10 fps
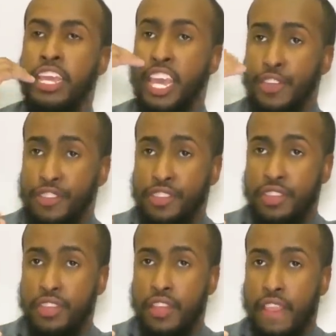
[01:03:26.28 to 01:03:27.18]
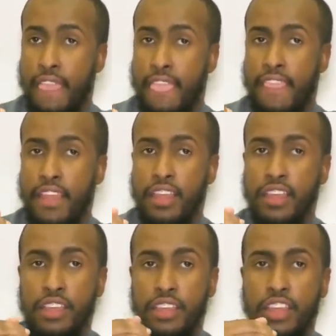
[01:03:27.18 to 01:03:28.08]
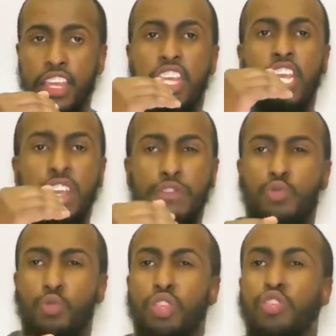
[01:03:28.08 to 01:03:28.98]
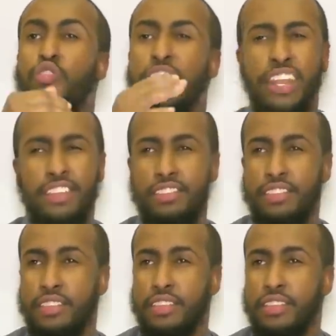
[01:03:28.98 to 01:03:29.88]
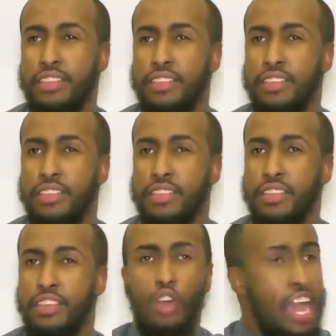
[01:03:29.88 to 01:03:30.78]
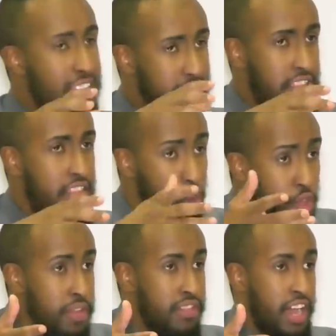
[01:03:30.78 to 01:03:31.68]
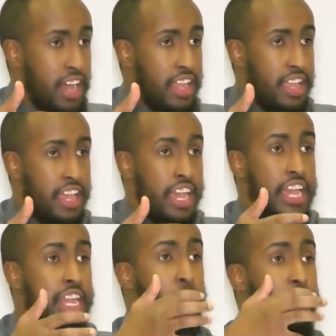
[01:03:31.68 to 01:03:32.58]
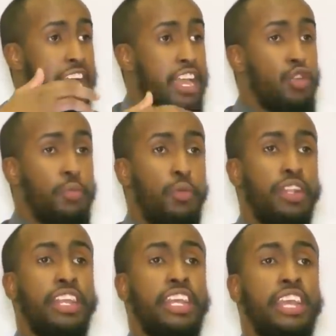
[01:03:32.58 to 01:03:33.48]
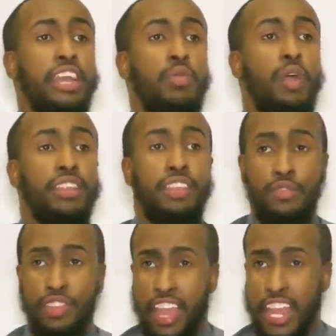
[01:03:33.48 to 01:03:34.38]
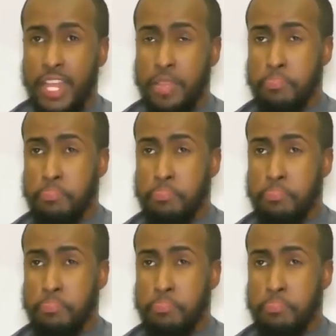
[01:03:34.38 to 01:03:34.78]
gives, He gives with greatness, not as the humans are. Nabila Ayyub, what did he want in return?